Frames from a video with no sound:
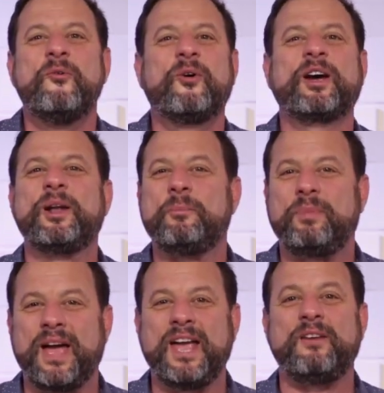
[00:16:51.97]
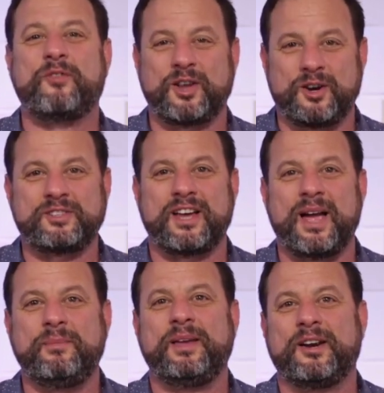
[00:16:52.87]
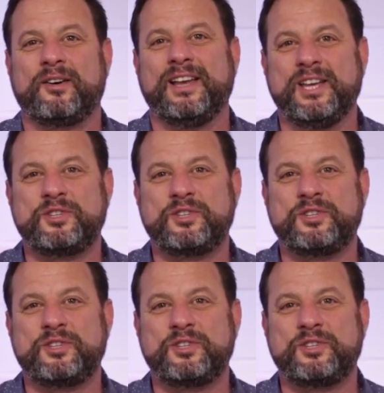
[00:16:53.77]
we're going to pay for your time here in